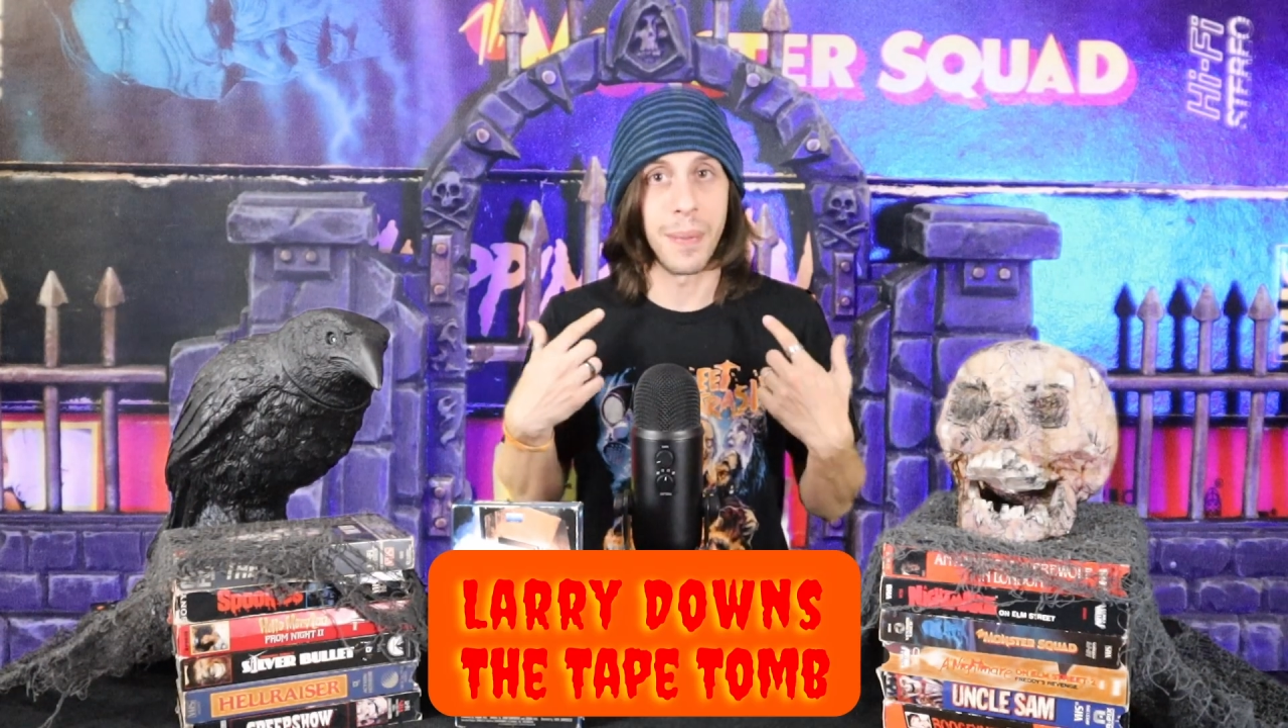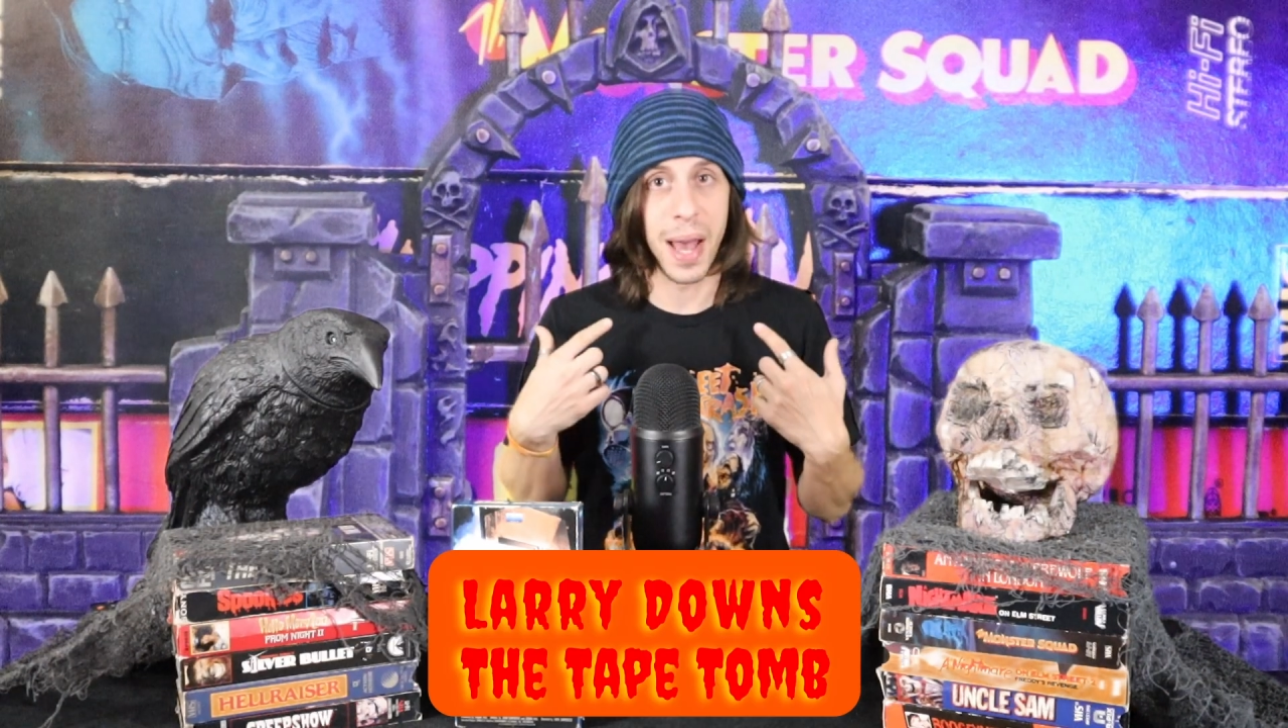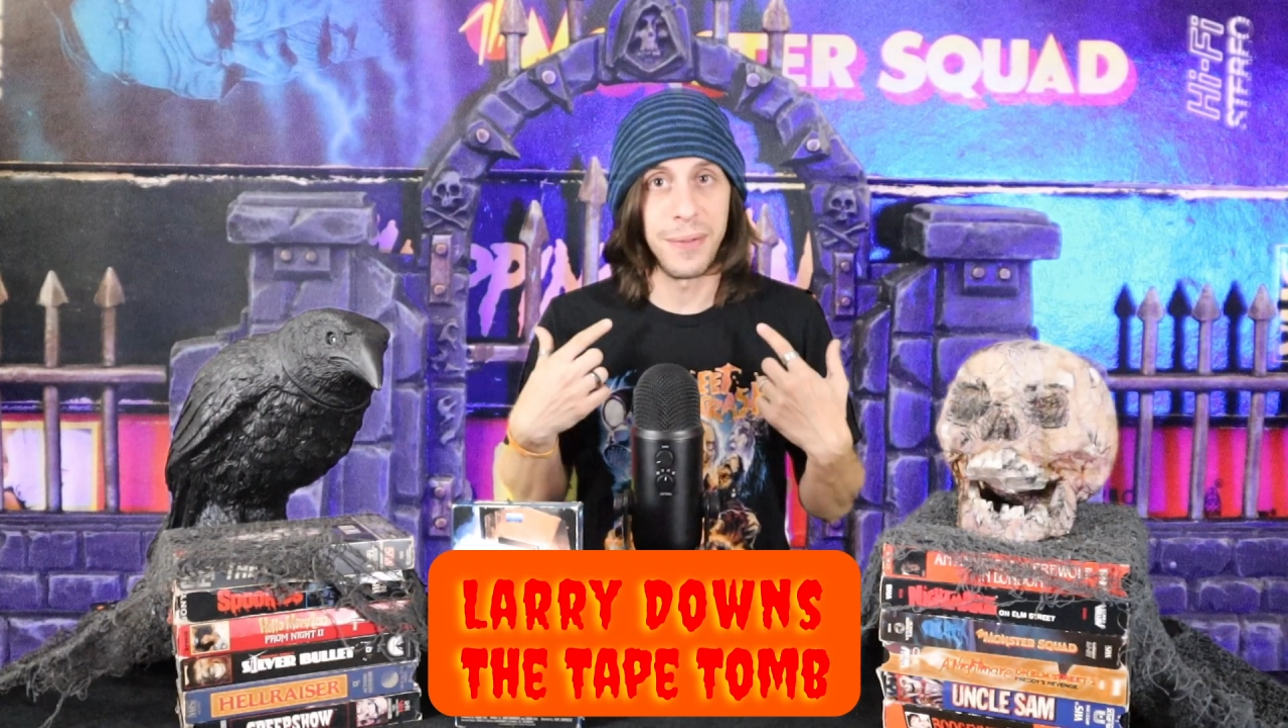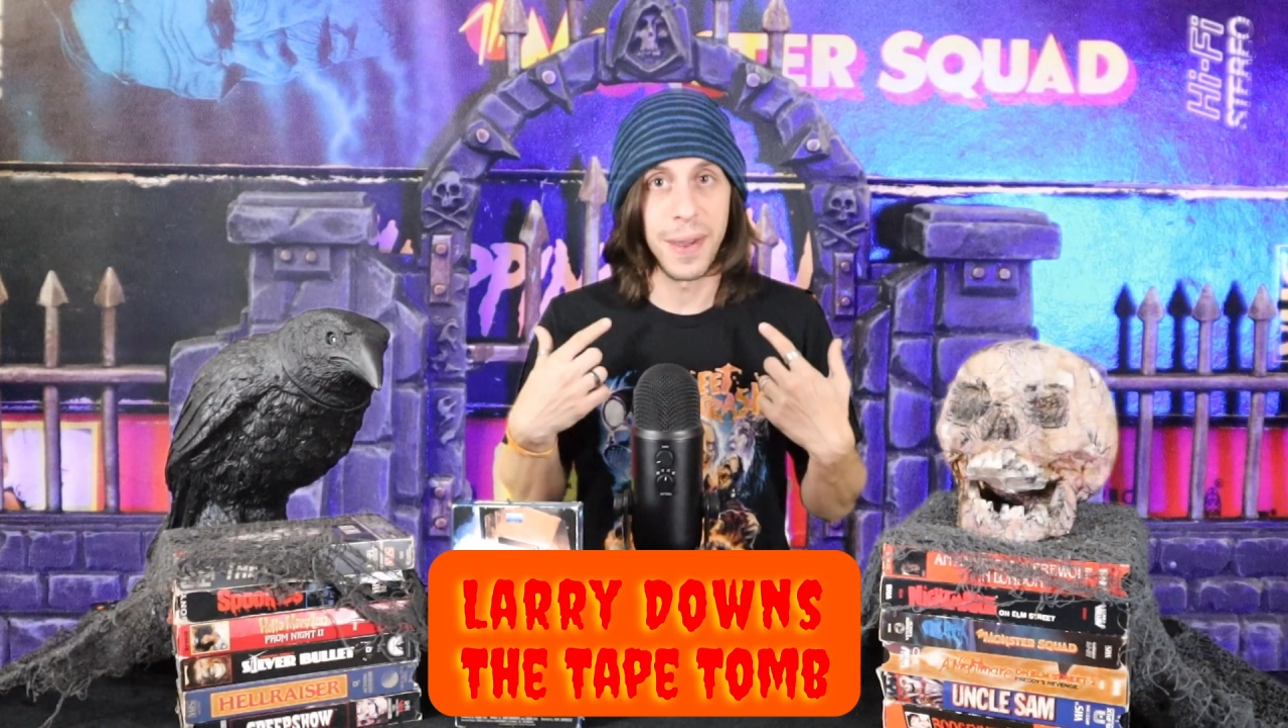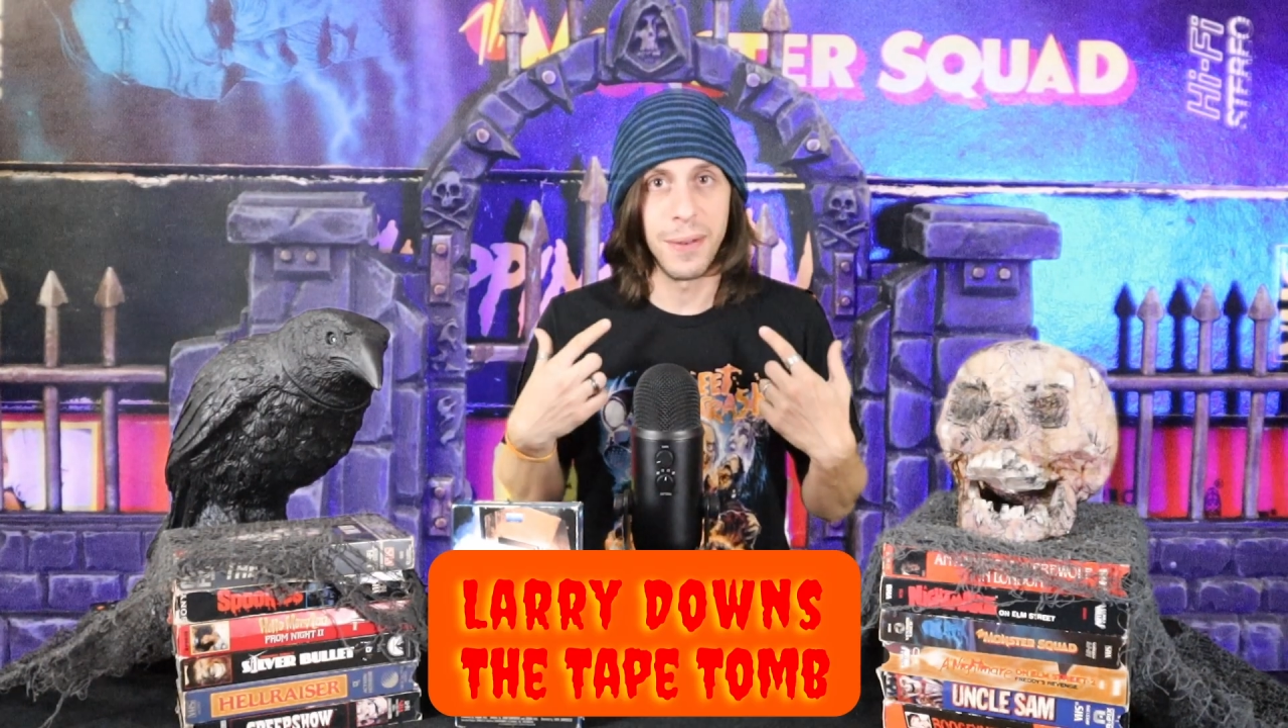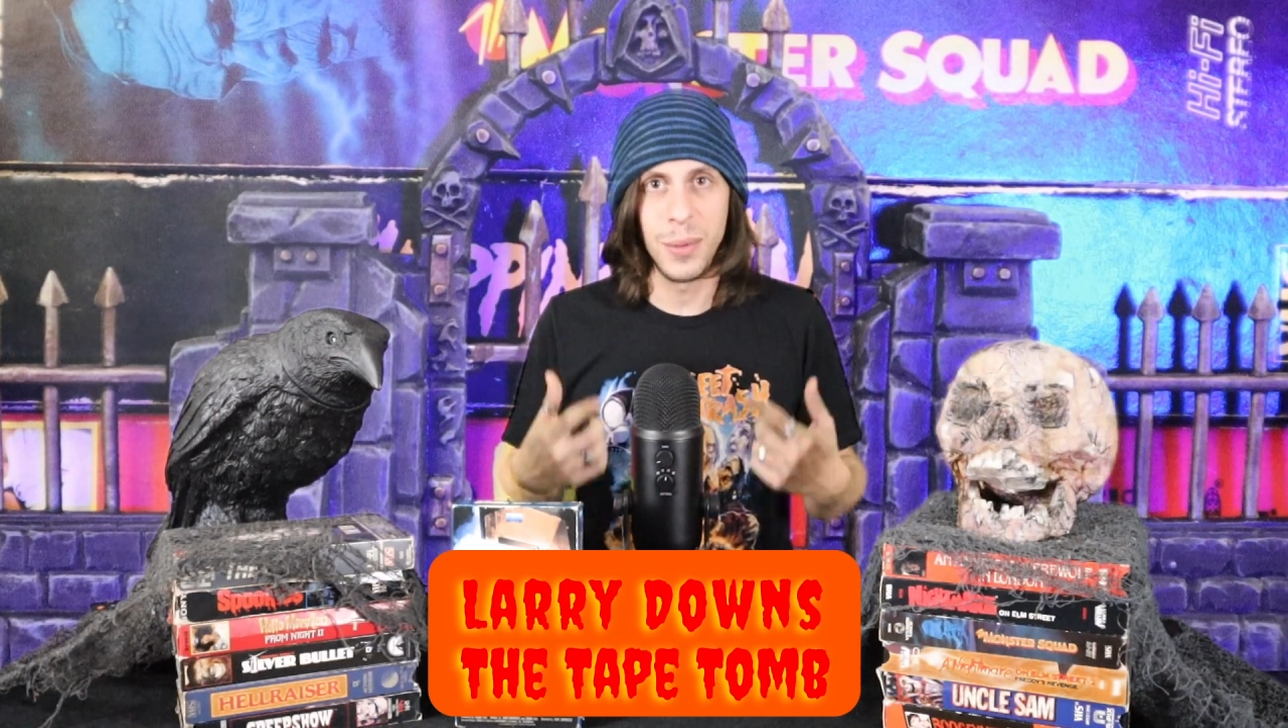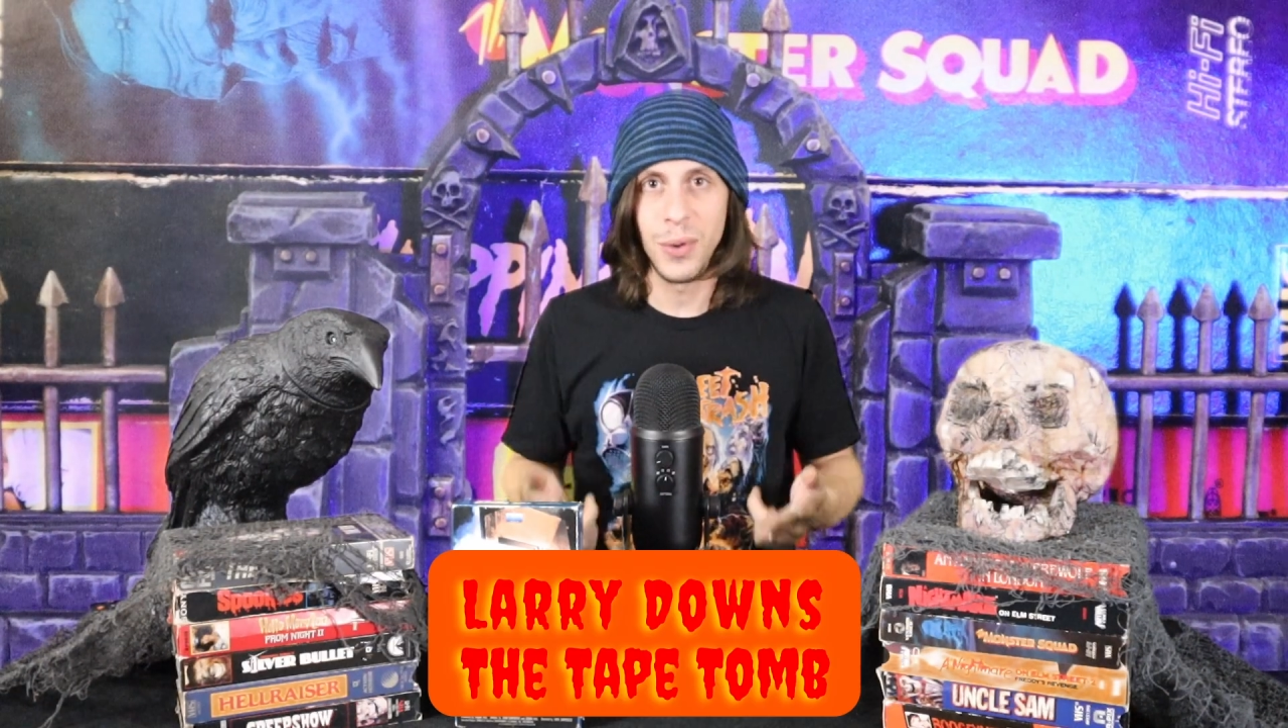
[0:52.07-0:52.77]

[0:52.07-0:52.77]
my favorite